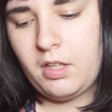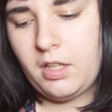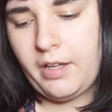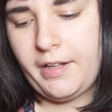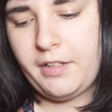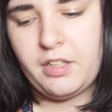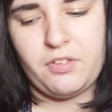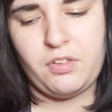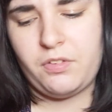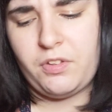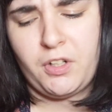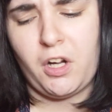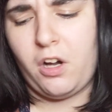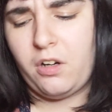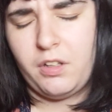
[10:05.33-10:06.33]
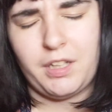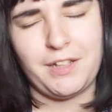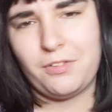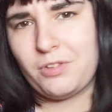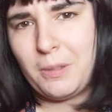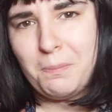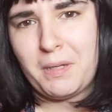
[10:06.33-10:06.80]
And this isn't a holiday
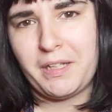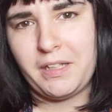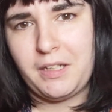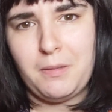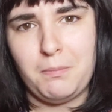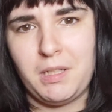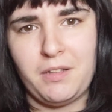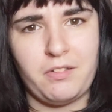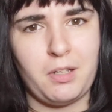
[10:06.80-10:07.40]
scent by any means.